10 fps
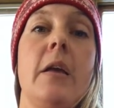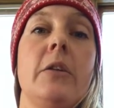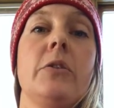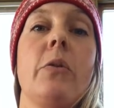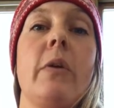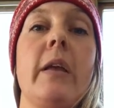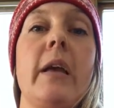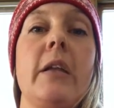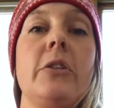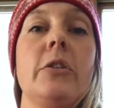So
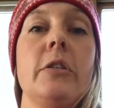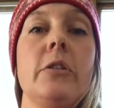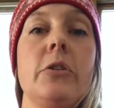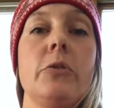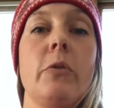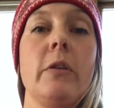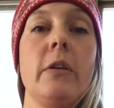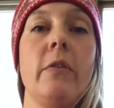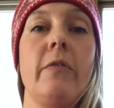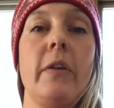again, just a short
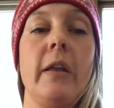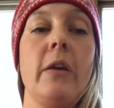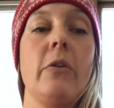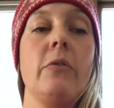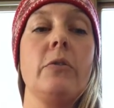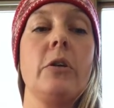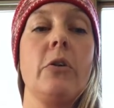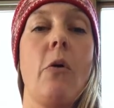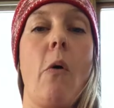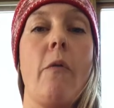little video to
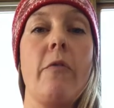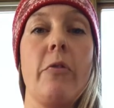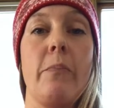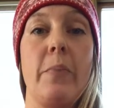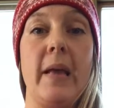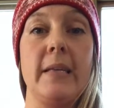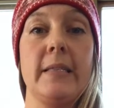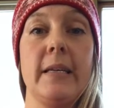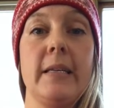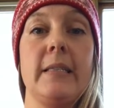go over the
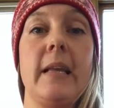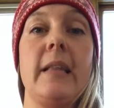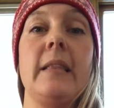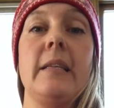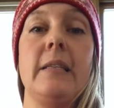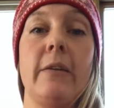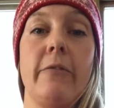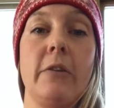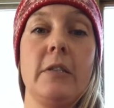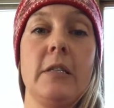basics and the
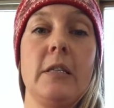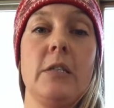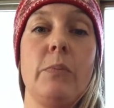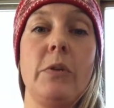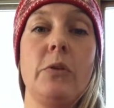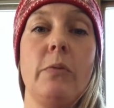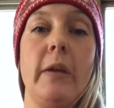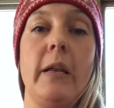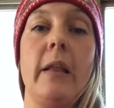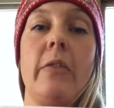differences
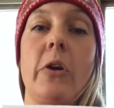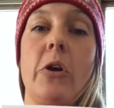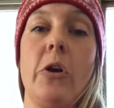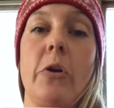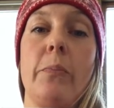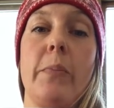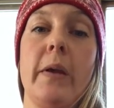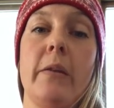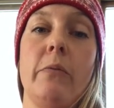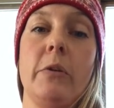between the curb
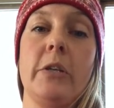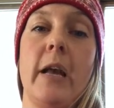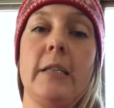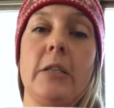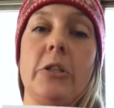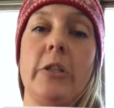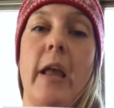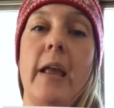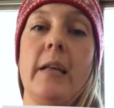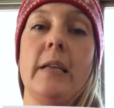bit, which has a
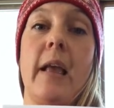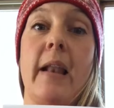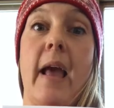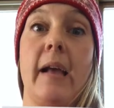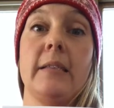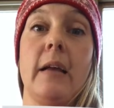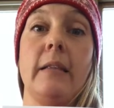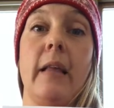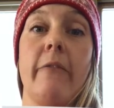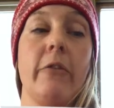shank and acts
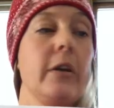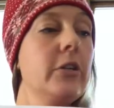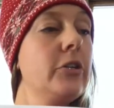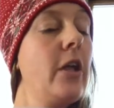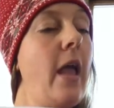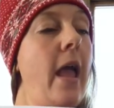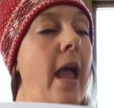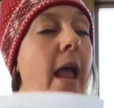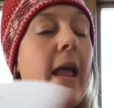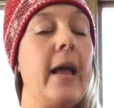on leverage,
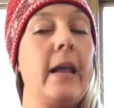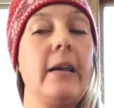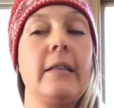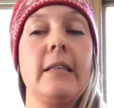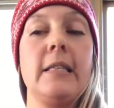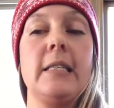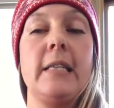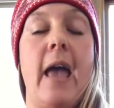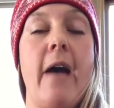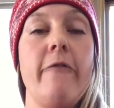and the
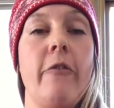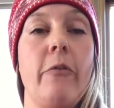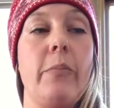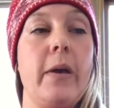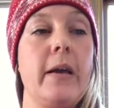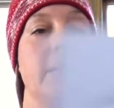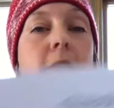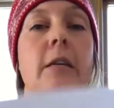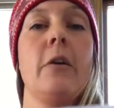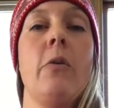snaffle
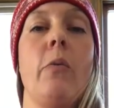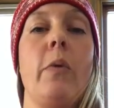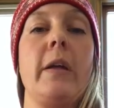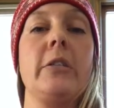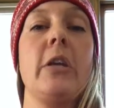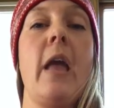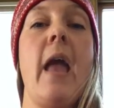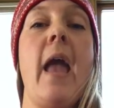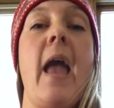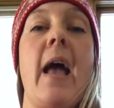bit, which
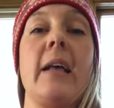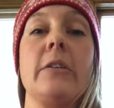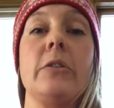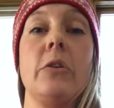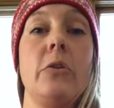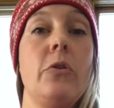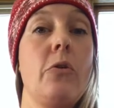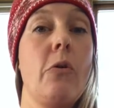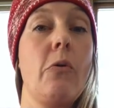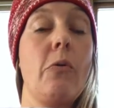has
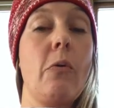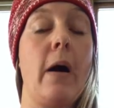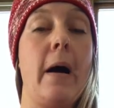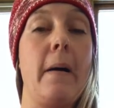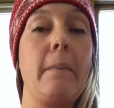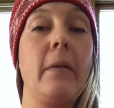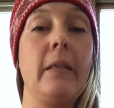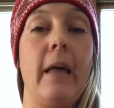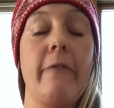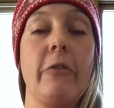no
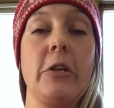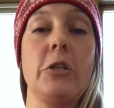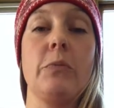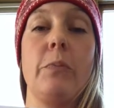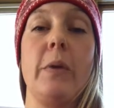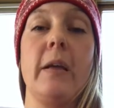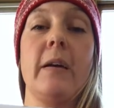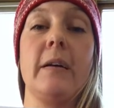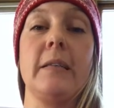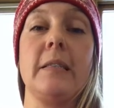leverage
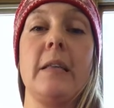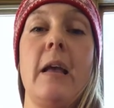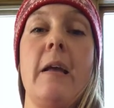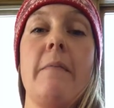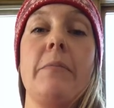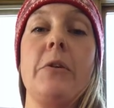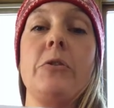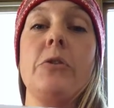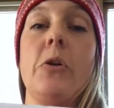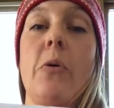because
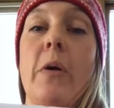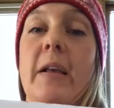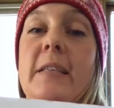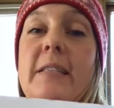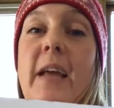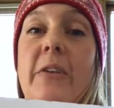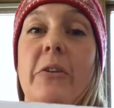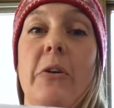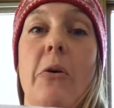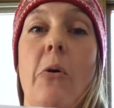there's no
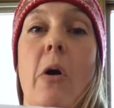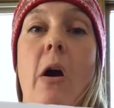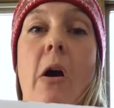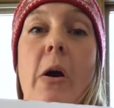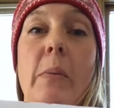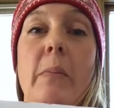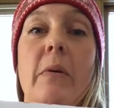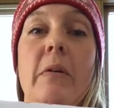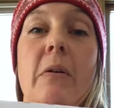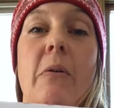extender or arm
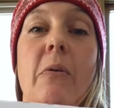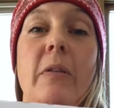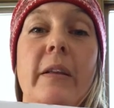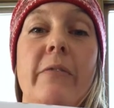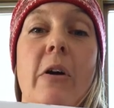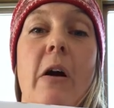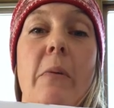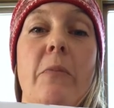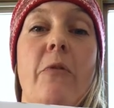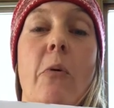or lever
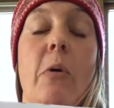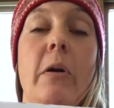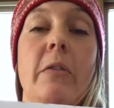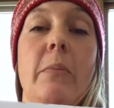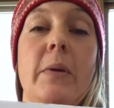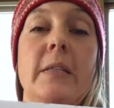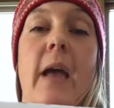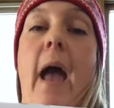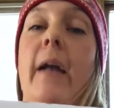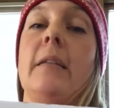arm for the bit to
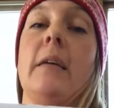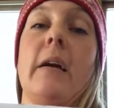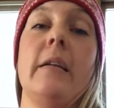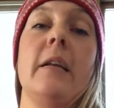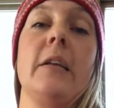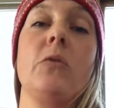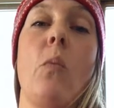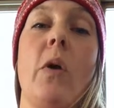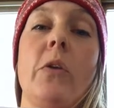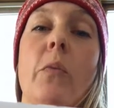act on. It's
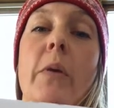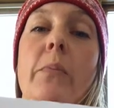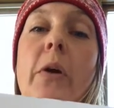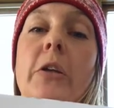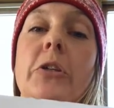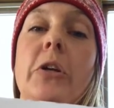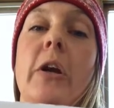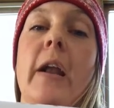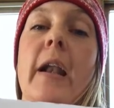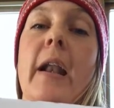one-to-one
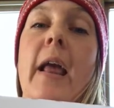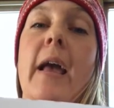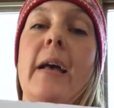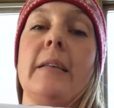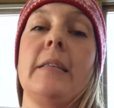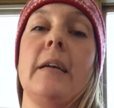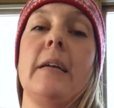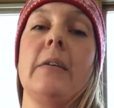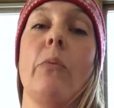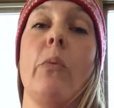pressure, and it has
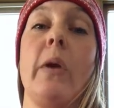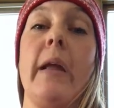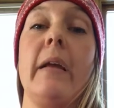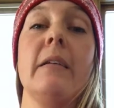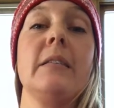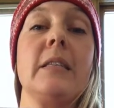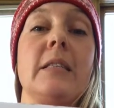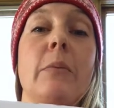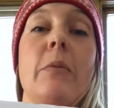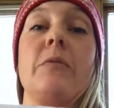a ring
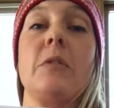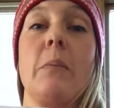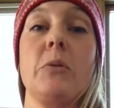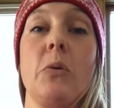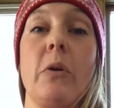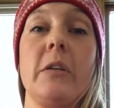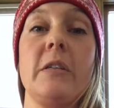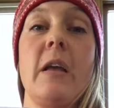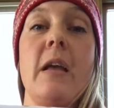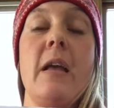system of some sort
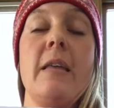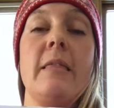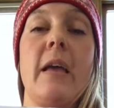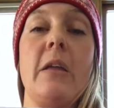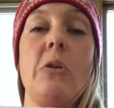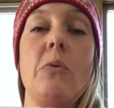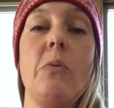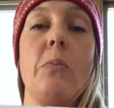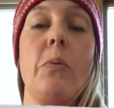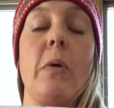that you
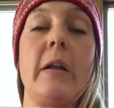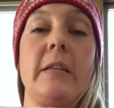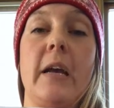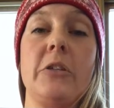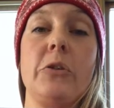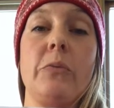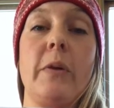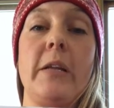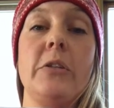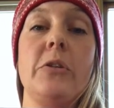would attach your
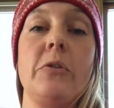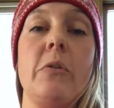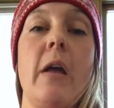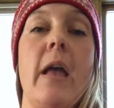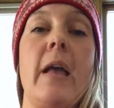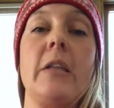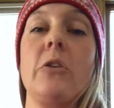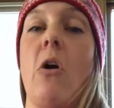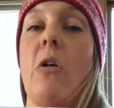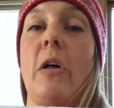rein to. It's
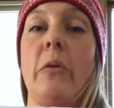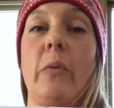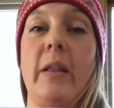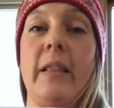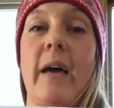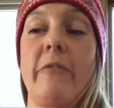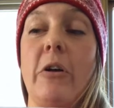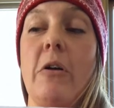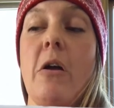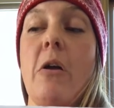all on one
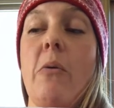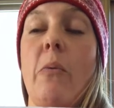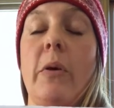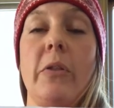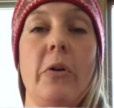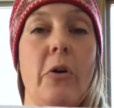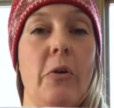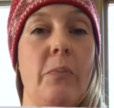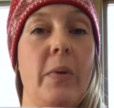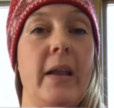level, where the
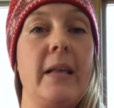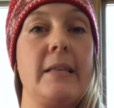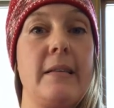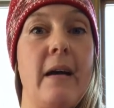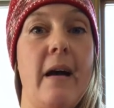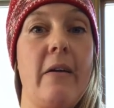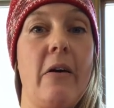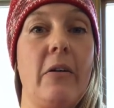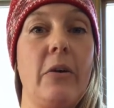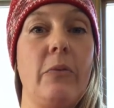curb bit is not
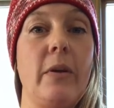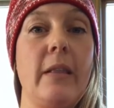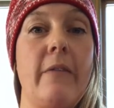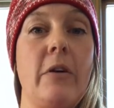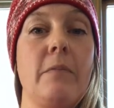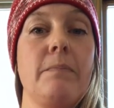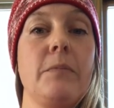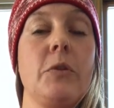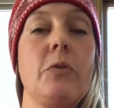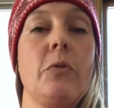all on one level.
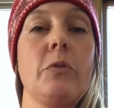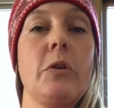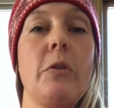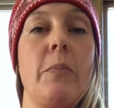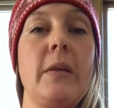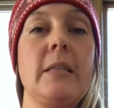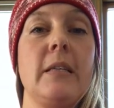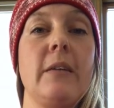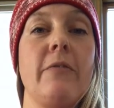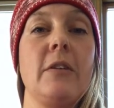So those are the
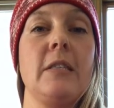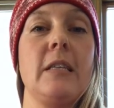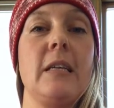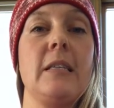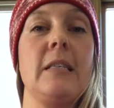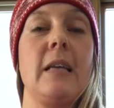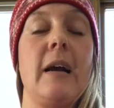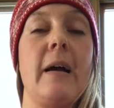basic differences